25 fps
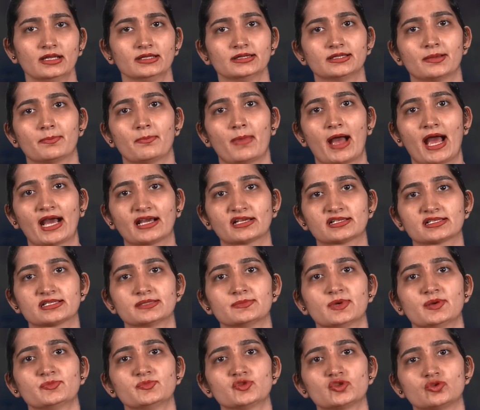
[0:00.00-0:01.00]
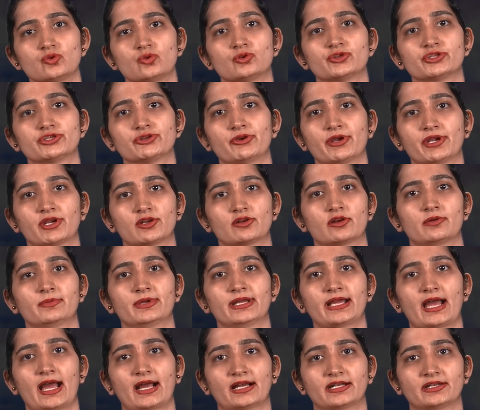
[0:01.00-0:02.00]
the maximum
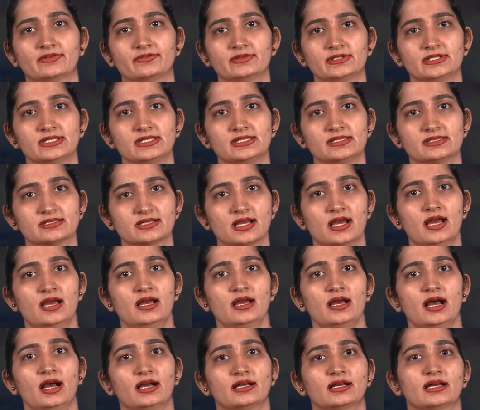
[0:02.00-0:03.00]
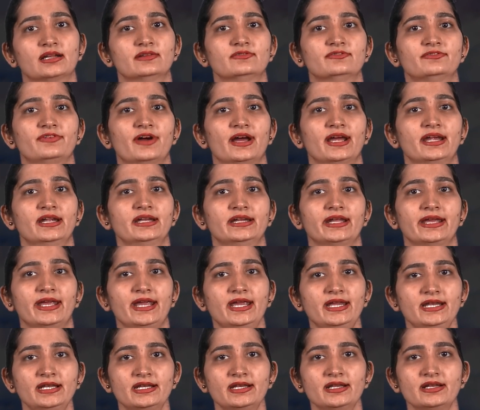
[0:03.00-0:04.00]
socio-economic activities are confined
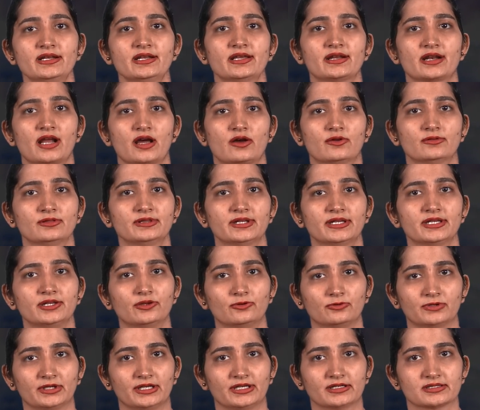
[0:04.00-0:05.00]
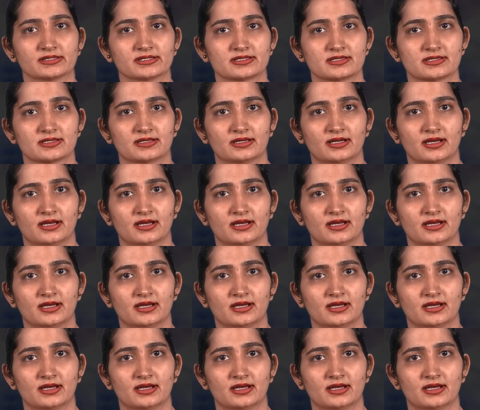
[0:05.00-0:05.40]
in and around the nucleus.